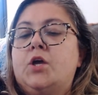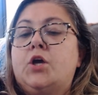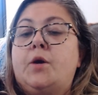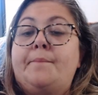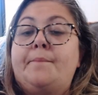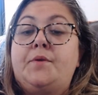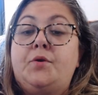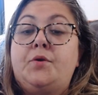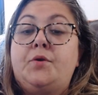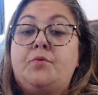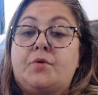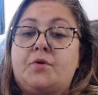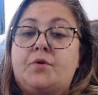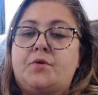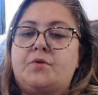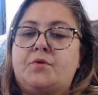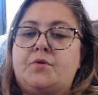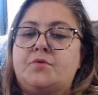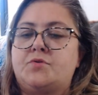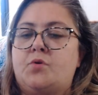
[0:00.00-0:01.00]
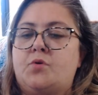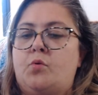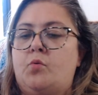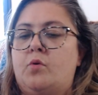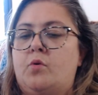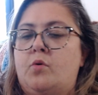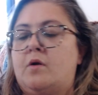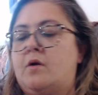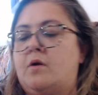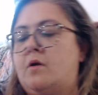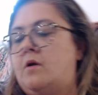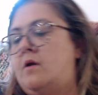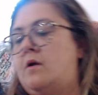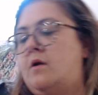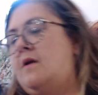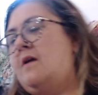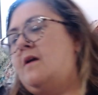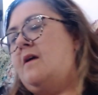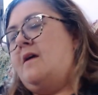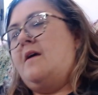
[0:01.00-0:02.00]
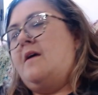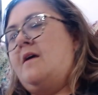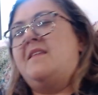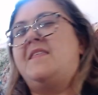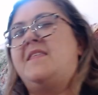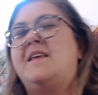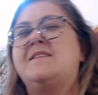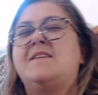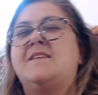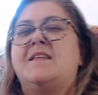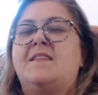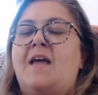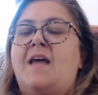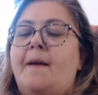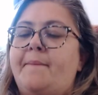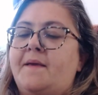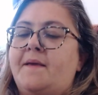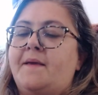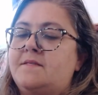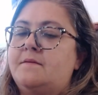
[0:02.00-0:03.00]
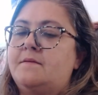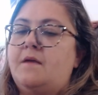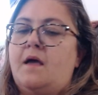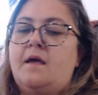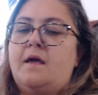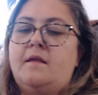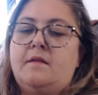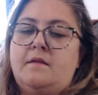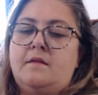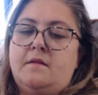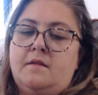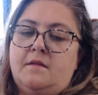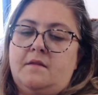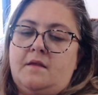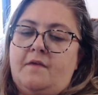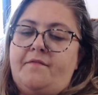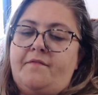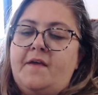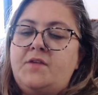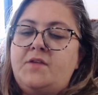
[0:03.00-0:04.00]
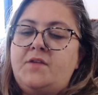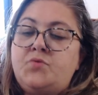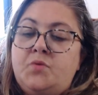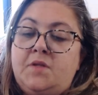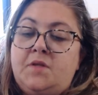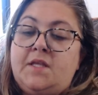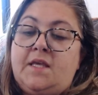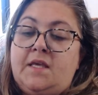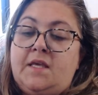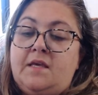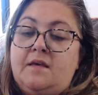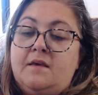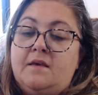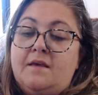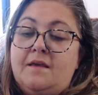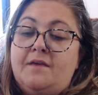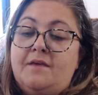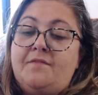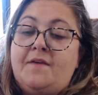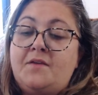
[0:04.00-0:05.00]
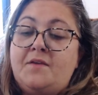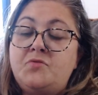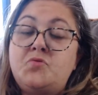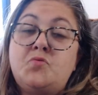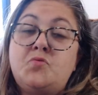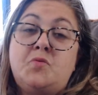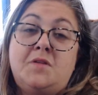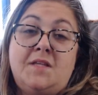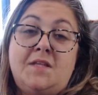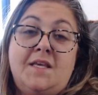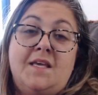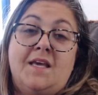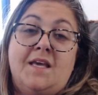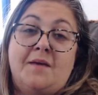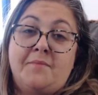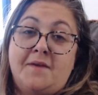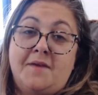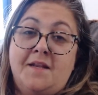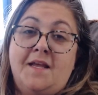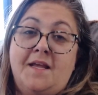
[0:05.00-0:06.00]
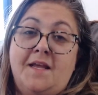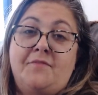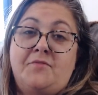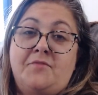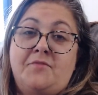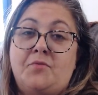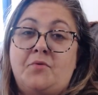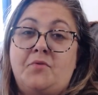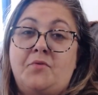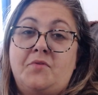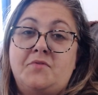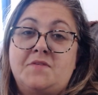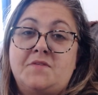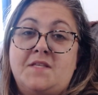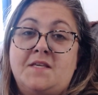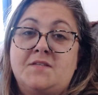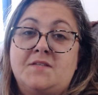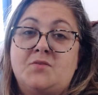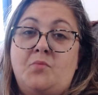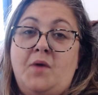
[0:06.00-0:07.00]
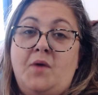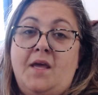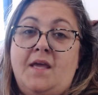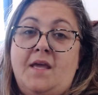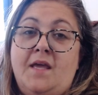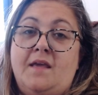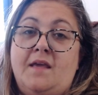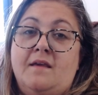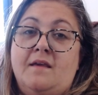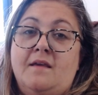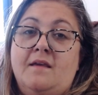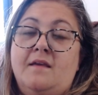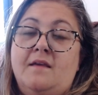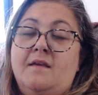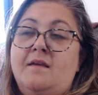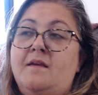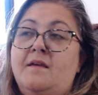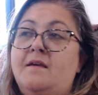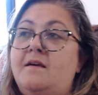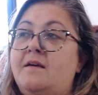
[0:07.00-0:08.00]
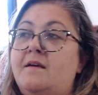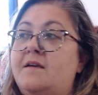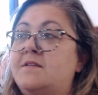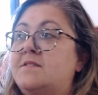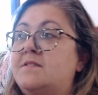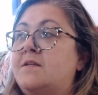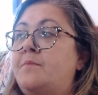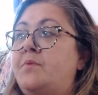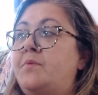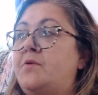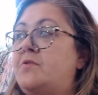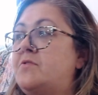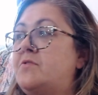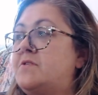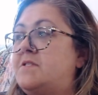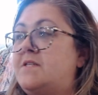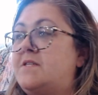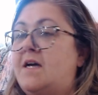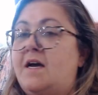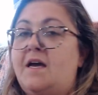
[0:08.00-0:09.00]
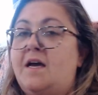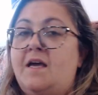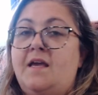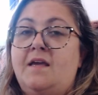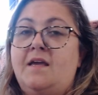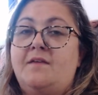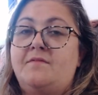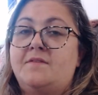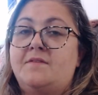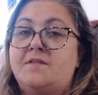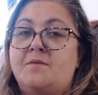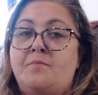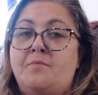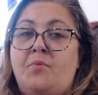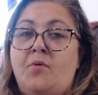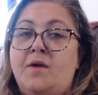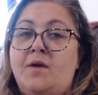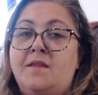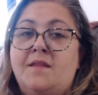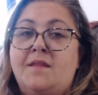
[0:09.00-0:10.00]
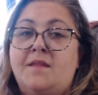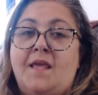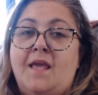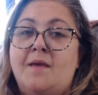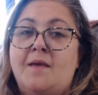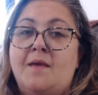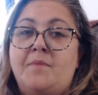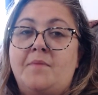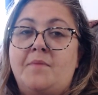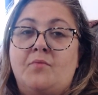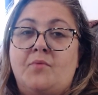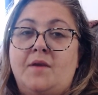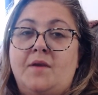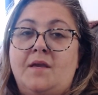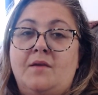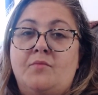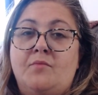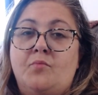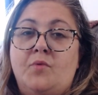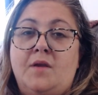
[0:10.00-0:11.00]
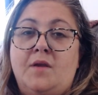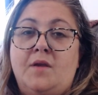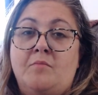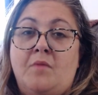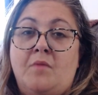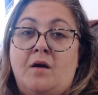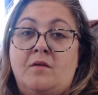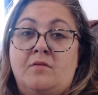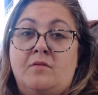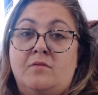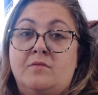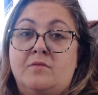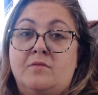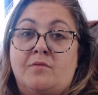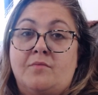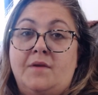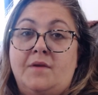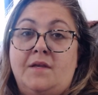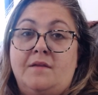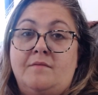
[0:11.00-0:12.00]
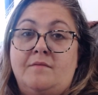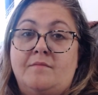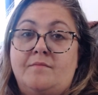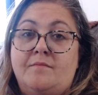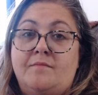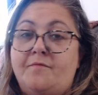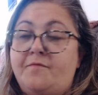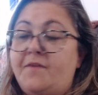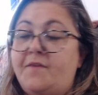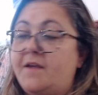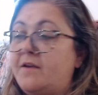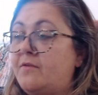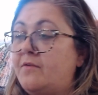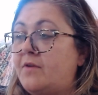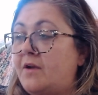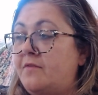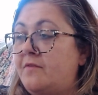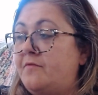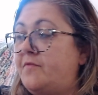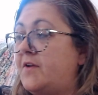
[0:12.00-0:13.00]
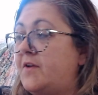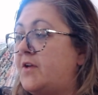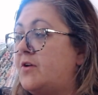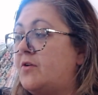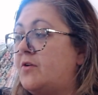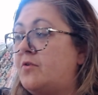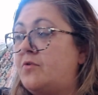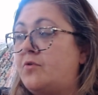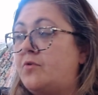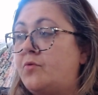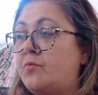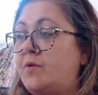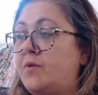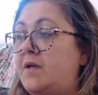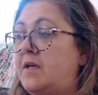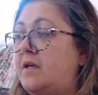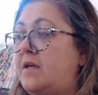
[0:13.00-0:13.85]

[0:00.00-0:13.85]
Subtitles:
computers or things like that, because eventually I'm gonna have to throw those things away, because computers die at some point. They can't be remodeled or reconfigured or